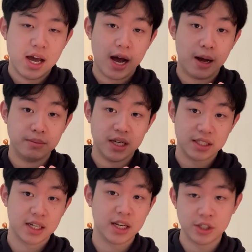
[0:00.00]
um, the
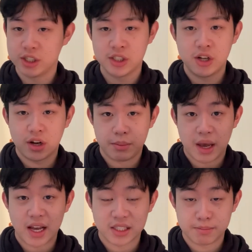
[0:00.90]
articulation is not going to
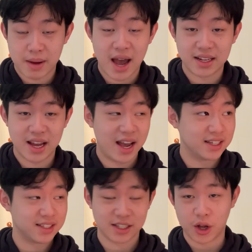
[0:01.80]
be as bad
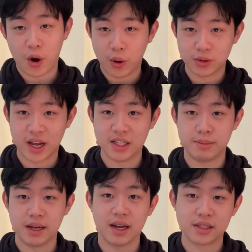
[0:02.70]
as like the old days
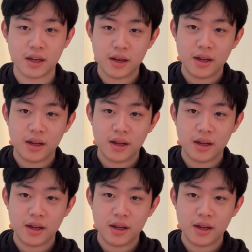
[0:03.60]
because